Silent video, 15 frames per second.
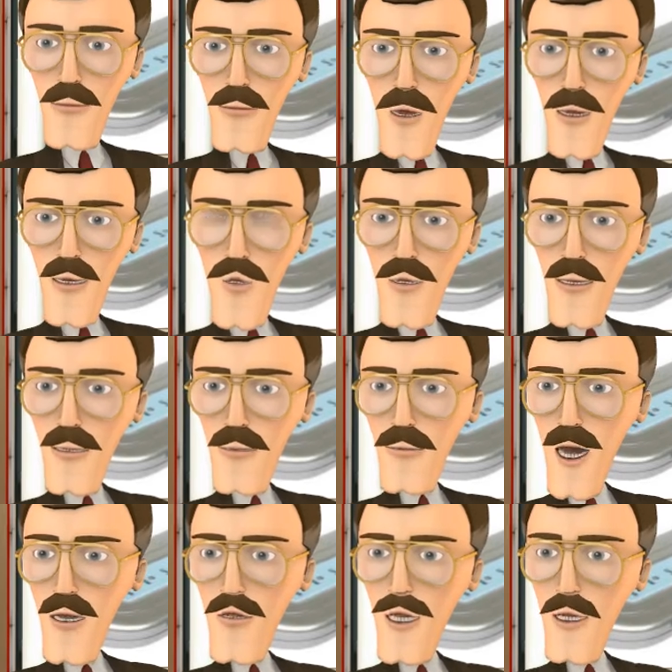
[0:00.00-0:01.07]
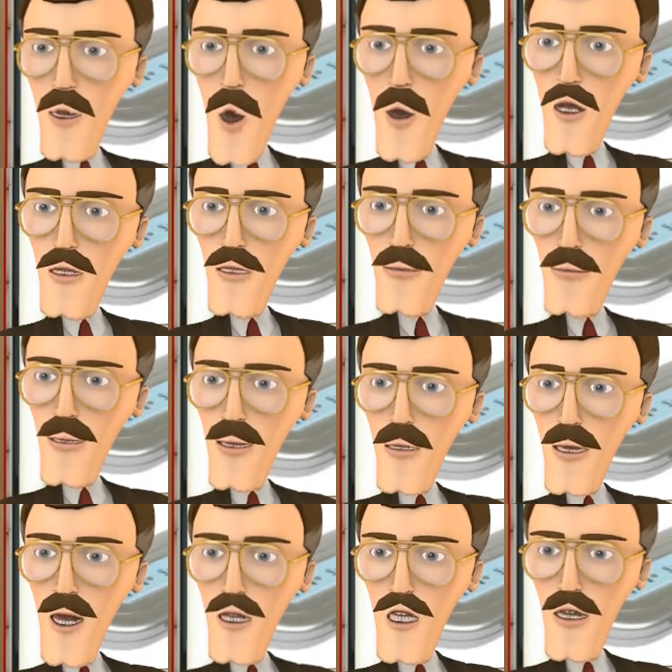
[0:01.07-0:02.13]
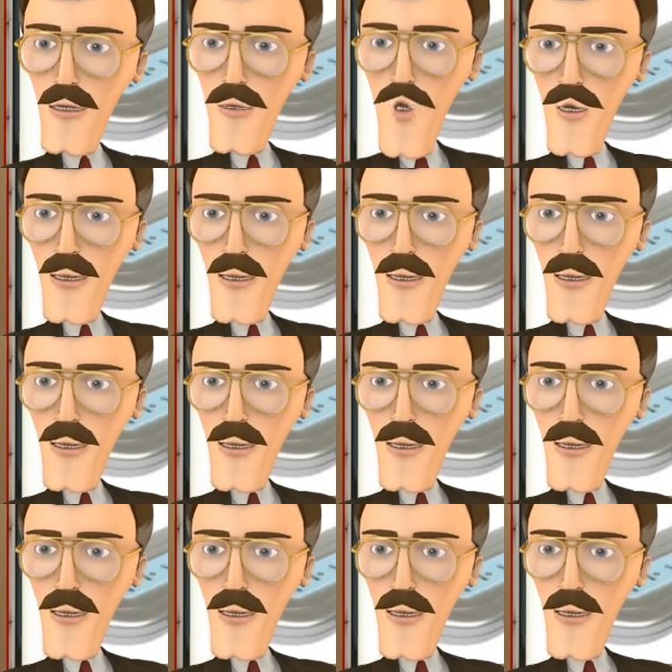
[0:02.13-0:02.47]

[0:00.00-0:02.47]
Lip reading: Here we, of course, trust you